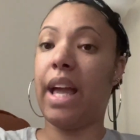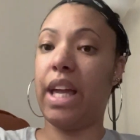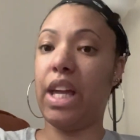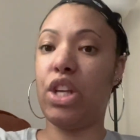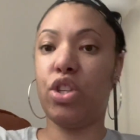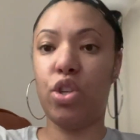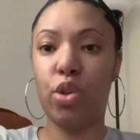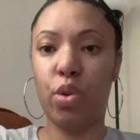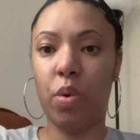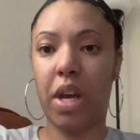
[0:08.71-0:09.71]
and
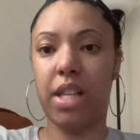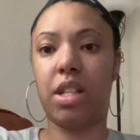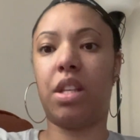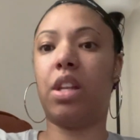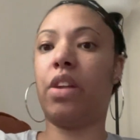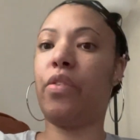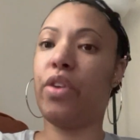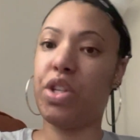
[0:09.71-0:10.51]
you as a delivery